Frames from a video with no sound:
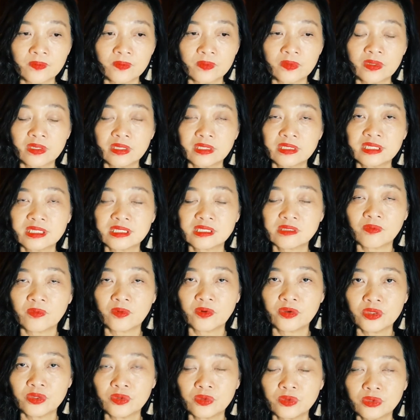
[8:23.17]
Just for
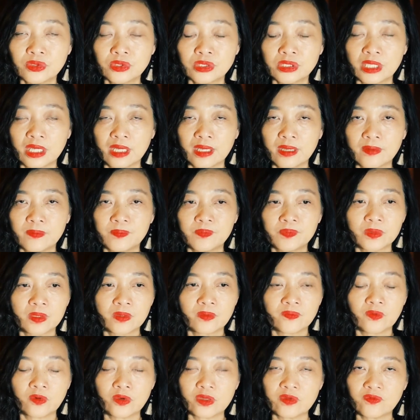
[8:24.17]
you,
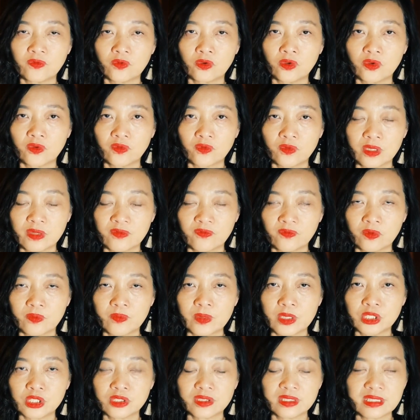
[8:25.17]
for your
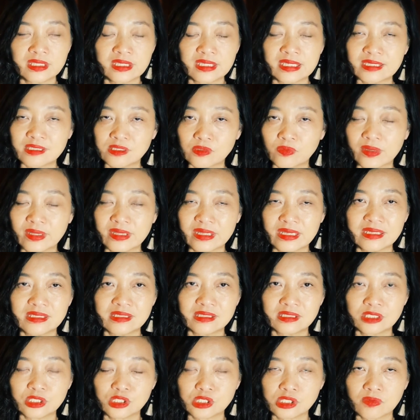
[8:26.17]
information, this one is
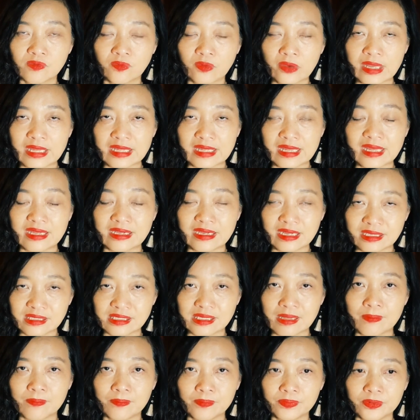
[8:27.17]
just for an
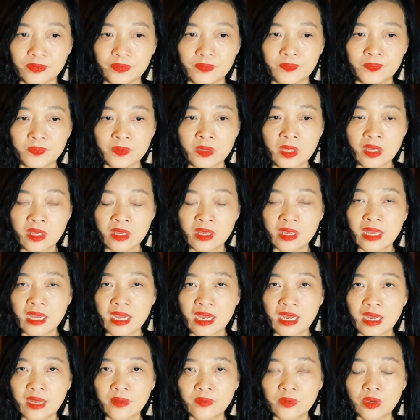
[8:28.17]
example.
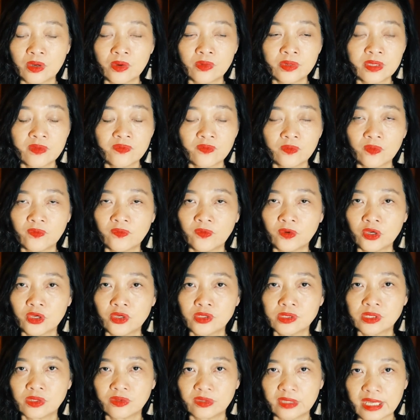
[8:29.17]
Only
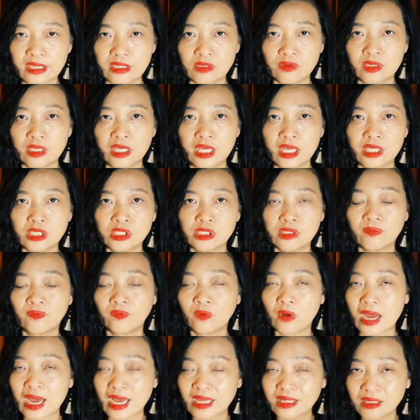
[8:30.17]
focus on education. For
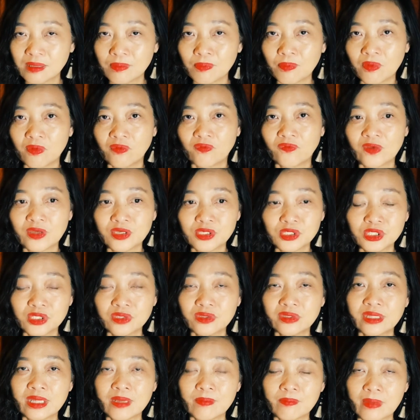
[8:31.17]
other professions,
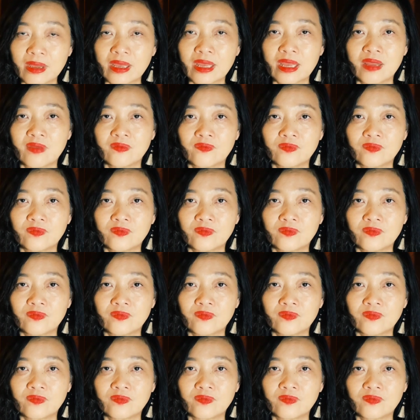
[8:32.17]
they might have